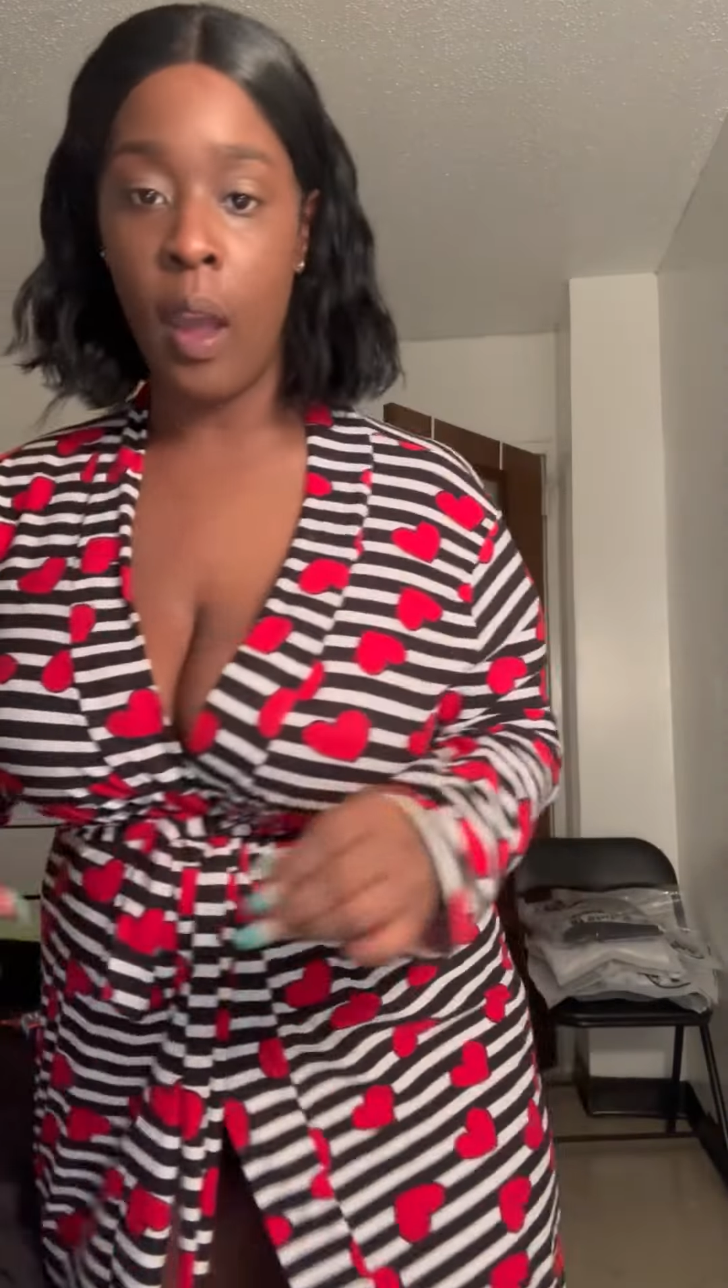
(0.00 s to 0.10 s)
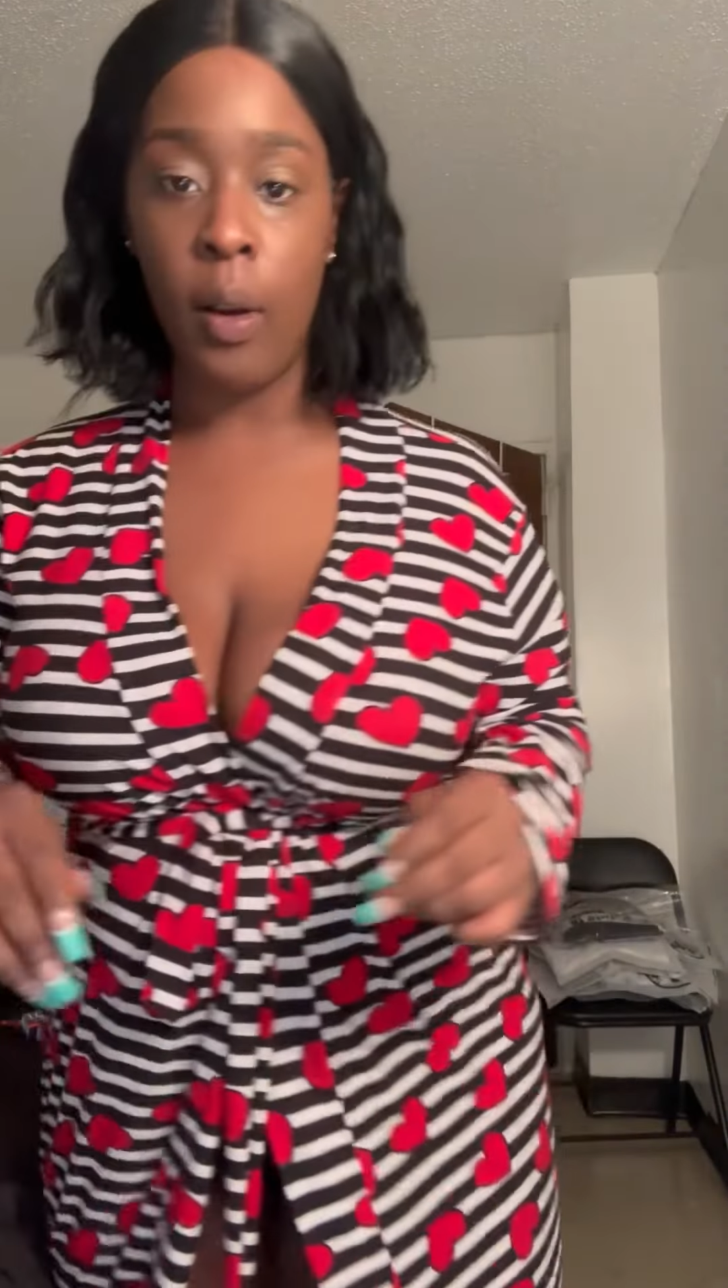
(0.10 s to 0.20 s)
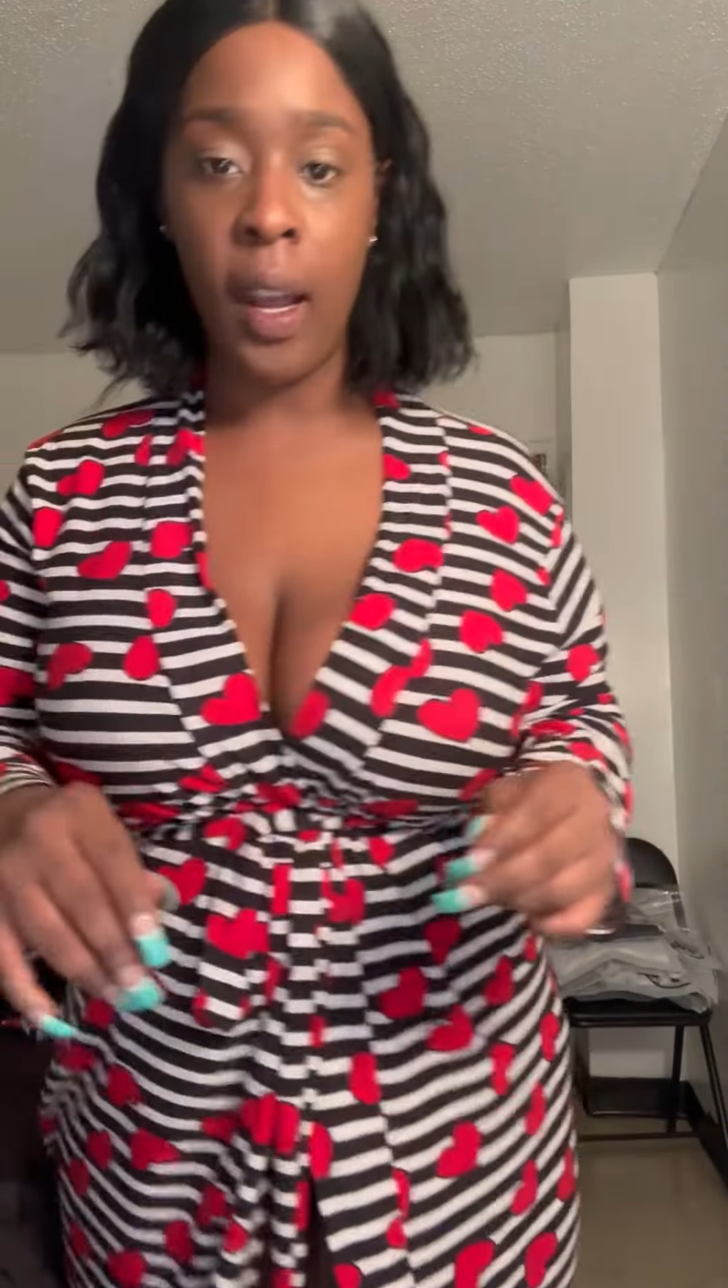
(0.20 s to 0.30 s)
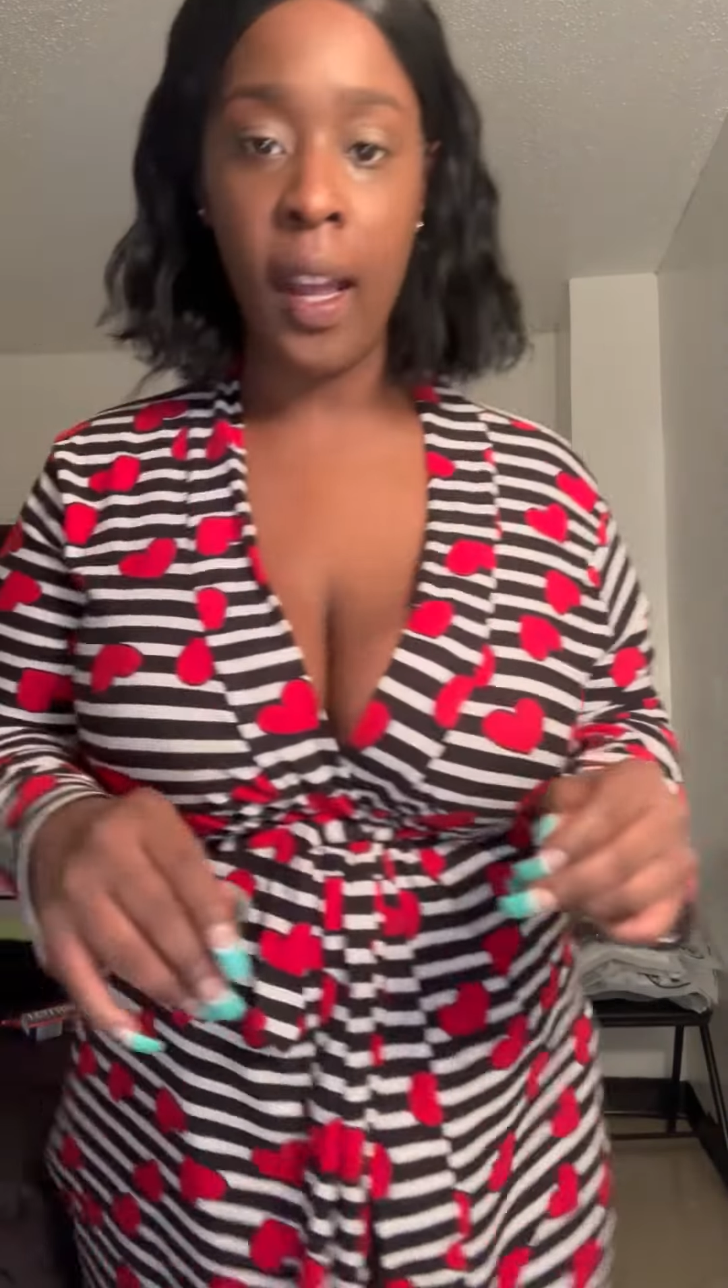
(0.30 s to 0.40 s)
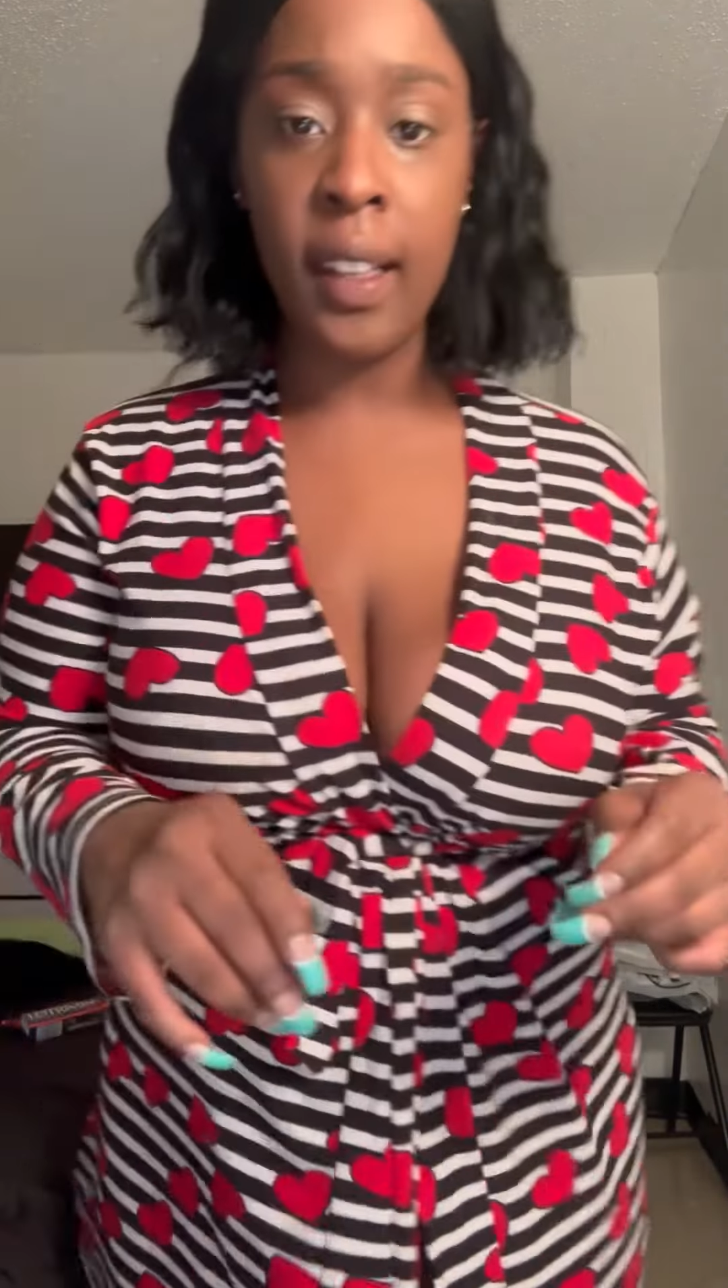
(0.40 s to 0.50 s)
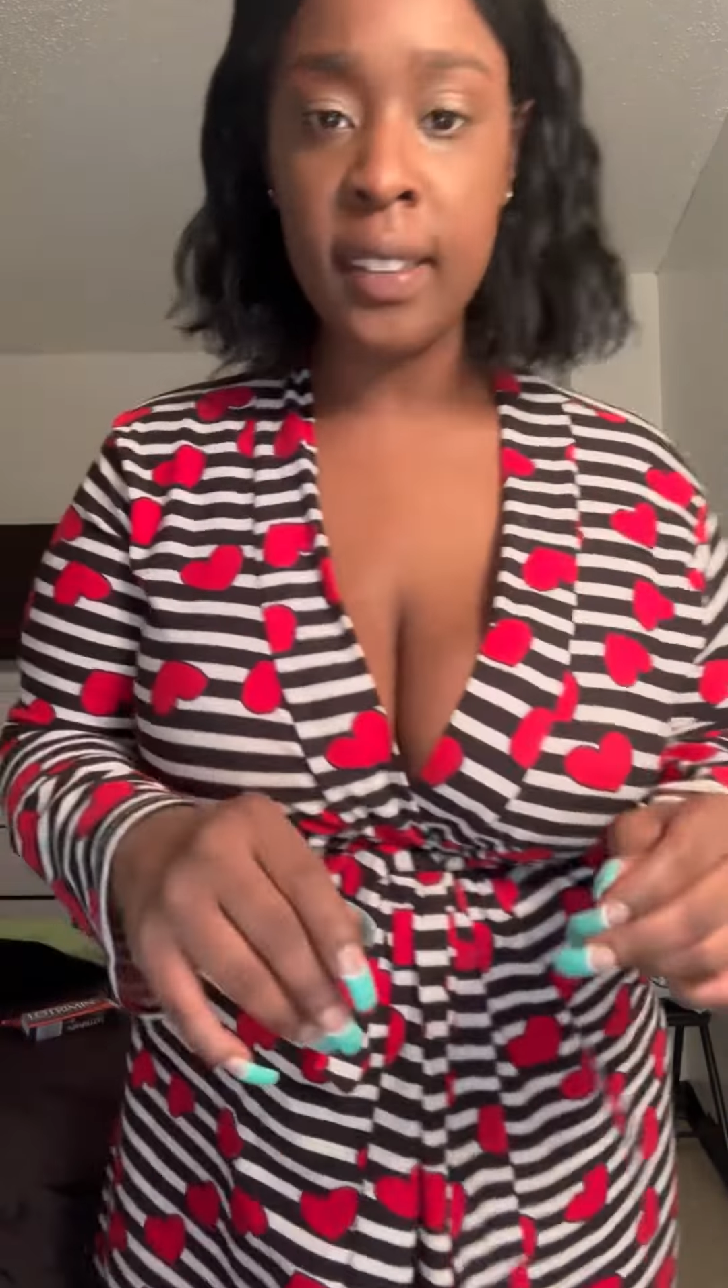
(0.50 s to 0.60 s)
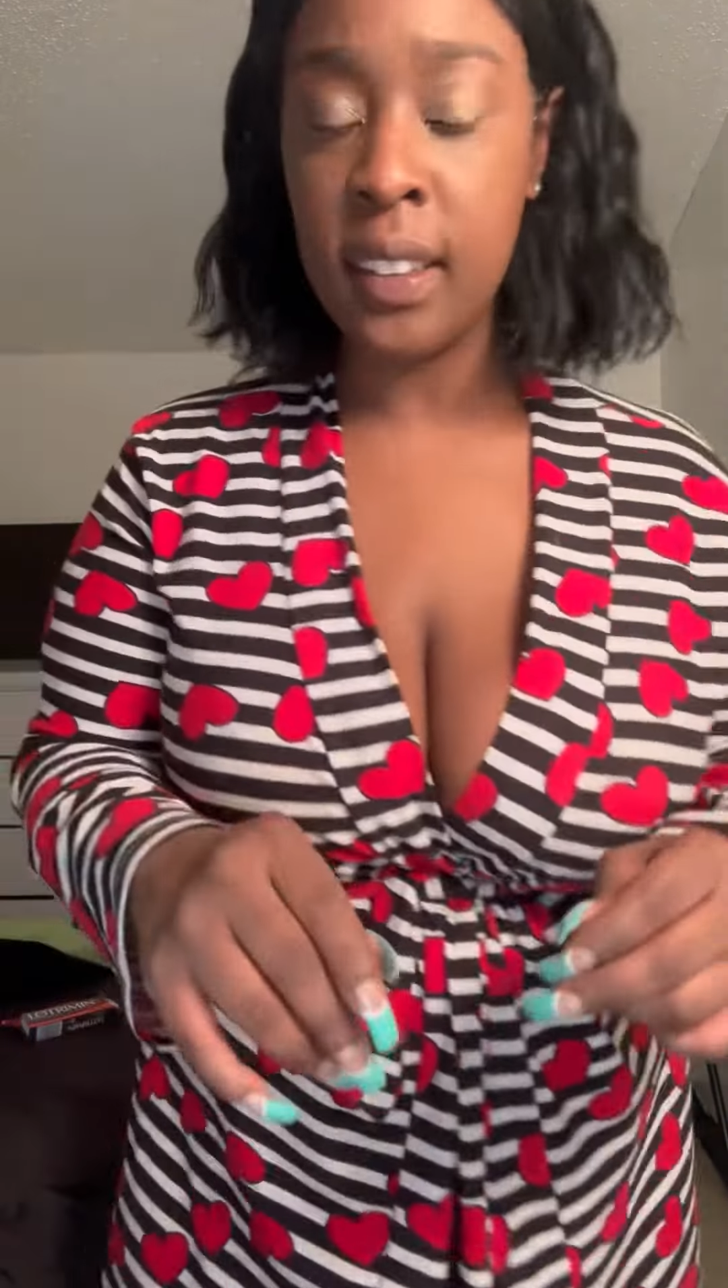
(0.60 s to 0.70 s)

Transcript: Okay,